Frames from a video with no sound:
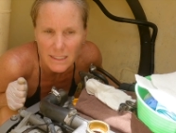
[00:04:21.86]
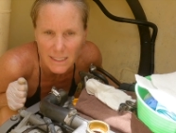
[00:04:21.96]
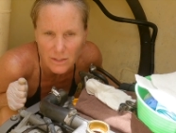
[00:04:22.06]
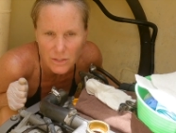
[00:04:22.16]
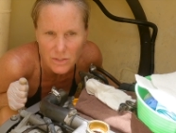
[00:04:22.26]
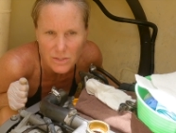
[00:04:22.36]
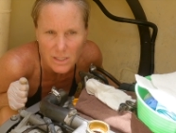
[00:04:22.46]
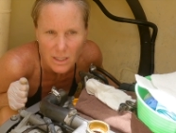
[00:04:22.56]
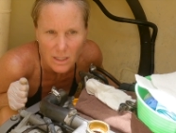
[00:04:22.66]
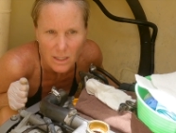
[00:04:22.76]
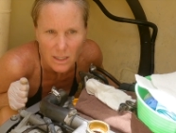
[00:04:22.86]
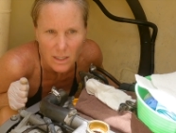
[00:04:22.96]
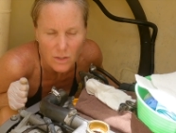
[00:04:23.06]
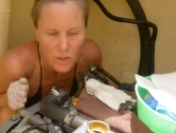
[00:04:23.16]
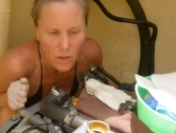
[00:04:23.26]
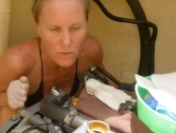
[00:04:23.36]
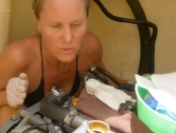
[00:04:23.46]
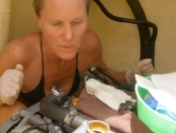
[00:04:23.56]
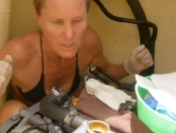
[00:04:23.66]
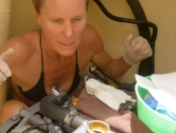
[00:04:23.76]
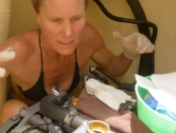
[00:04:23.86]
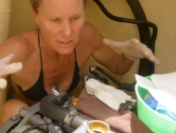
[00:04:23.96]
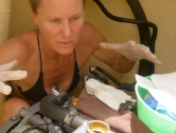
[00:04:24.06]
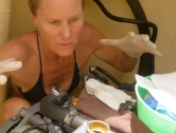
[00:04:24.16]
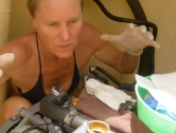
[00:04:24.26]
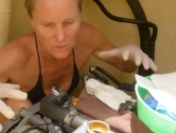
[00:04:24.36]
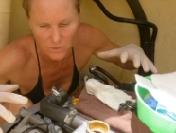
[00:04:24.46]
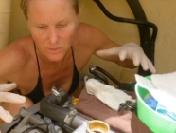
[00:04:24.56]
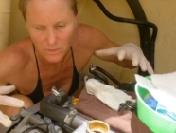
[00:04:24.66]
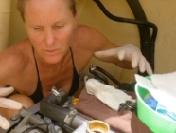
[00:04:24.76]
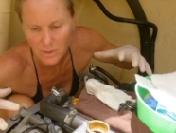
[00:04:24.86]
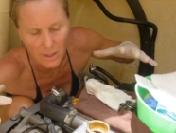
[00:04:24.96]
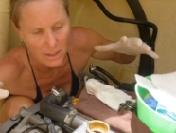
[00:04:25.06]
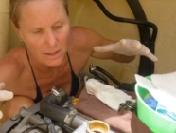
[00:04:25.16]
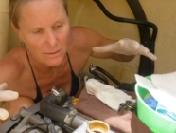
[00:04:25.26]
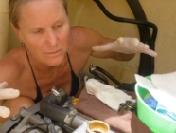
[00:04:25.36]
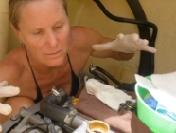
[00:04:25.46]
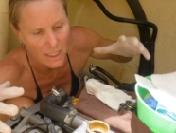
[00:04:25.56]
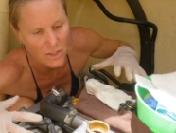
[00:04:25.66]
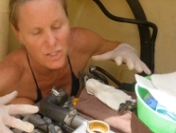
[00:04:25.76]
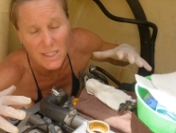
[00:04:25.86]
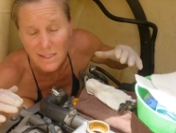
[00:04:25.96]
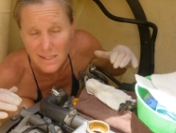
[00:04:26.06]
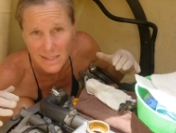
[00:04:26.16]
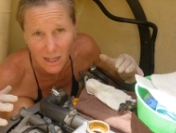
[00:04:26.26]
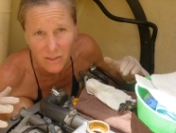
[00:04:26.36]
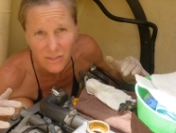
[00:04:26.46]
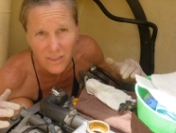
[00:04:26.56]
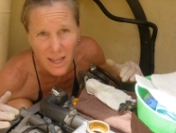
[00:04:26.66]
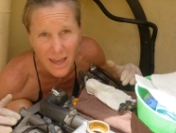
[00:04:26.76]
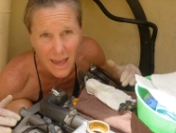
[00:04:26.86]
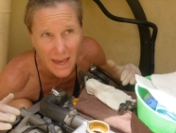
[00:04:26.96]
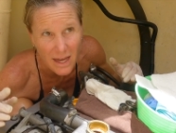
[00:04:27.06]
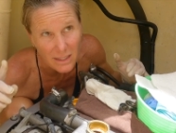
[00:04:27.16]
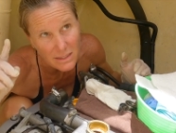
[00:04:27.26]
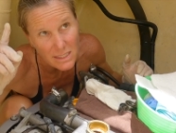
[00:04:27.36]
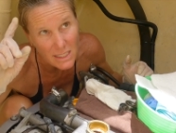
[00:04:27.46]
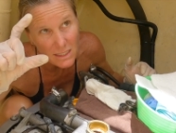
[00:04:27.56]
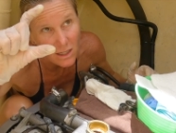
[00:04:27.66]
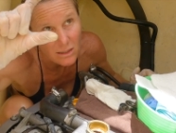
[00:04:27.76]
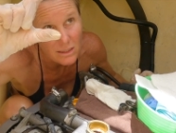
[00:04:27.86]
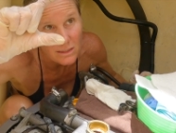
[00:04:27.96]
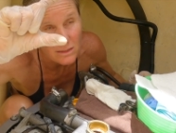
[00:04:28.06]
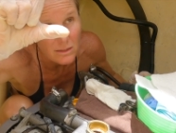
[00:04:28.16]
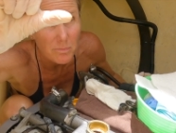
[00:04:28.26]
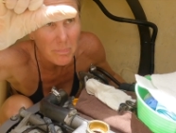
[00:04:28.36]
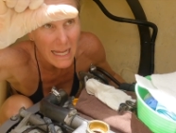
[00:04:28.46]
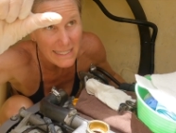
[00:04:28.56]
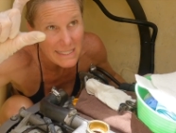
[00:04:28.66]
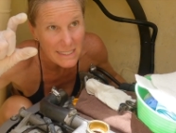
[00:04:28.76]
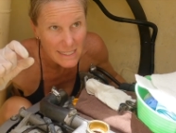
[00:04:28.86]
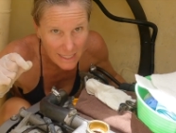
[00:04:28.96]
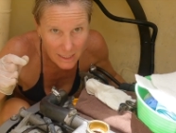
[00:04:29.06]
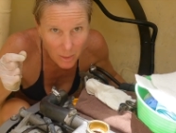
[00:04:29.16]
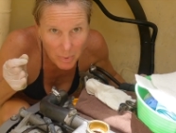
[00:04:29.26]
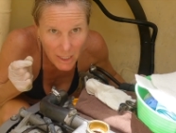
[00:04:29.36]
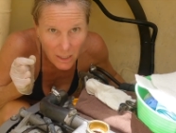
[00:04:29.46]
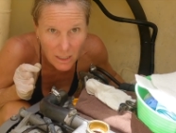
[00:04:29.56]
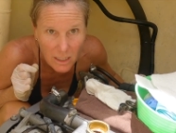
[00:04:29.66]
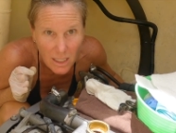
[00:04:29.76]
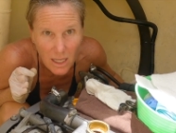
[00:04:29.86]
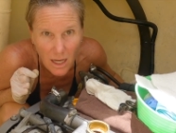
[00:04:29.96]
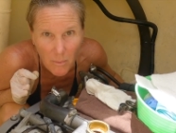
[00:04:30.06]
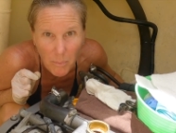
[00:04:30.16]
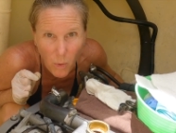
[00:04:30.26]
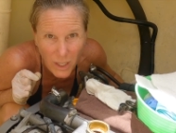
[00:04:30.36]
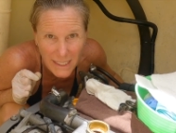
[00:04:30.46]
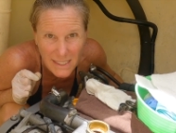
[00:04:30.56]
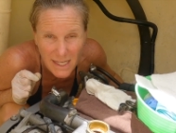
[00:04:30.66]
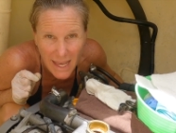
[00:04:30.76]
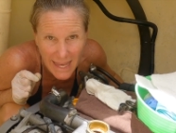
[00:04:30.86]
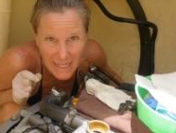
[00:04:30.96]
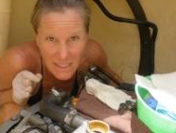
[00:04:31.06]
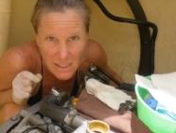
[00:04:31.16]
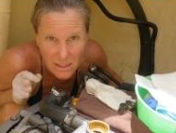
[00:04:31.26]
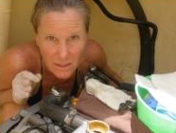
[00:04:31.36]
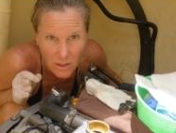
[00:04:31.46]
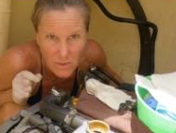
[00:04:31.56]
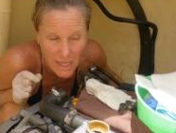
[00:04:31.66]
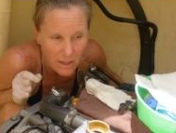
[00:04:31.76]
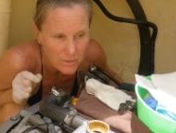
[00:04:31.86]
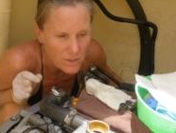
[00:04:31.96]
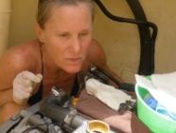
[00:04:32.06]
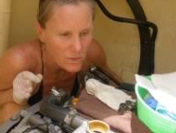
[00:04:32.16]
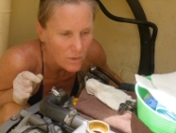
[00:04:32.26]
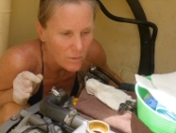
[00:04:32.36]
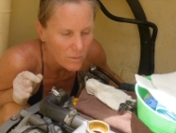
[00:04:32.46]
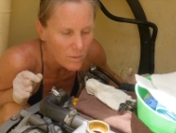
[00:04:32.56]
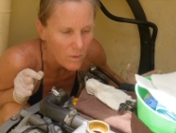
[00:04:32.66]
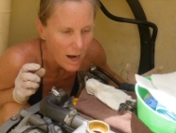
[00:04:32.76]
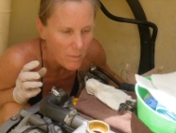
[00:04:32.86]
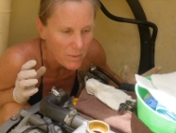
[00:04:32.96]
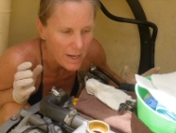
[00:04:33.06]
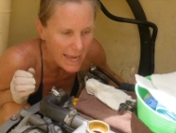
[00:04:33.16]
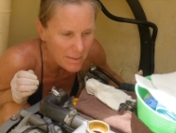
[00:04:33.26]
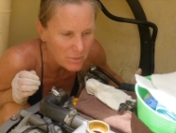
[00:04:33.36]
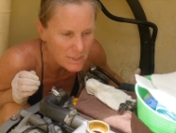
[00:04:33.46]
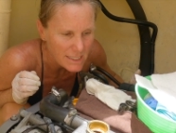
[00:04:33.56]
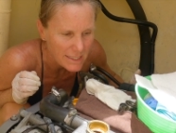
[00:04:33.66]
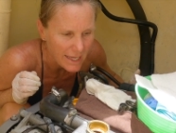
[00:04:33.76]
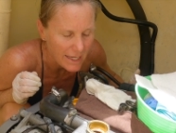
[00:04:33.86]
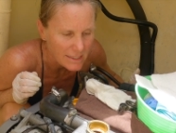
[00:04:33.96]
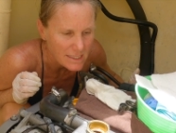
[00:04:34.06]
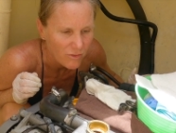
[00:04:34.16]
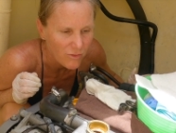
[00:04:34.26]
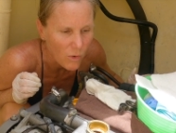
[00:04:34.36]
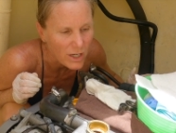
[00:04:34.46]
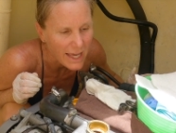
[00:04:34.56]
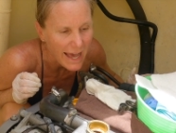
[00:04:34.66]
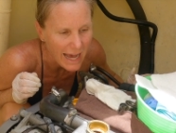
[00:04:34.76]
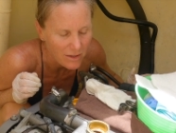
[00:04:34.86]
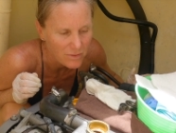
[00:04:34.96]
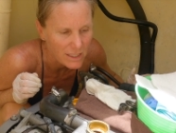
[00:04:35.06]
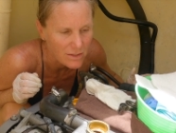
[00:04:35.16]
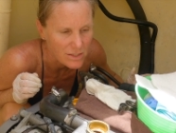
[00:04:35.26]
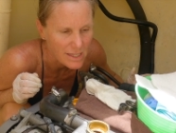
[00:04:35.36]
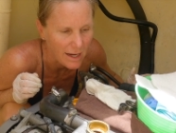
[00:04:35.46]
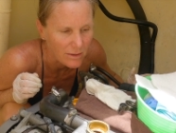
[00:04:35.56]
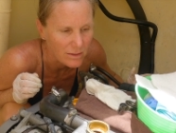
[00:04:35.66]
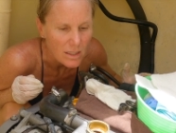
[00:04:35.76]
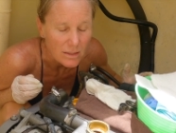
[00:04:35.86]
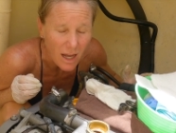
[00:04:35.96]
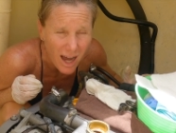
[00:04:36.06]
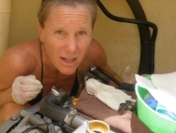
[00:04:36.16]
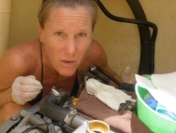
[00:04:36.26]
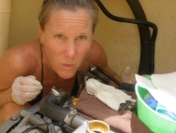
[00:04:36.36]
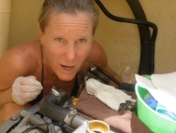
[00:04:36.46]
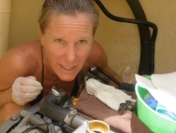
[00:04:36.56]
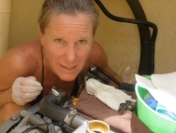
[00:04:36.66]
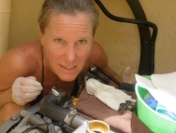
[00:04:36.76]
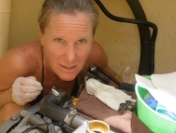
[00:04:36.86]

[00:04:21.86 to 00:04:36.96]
liters goes into the engine itself, and in our little plastic tank up here, zero point eight goes out. So we were able to get four and a half liters out. Not quite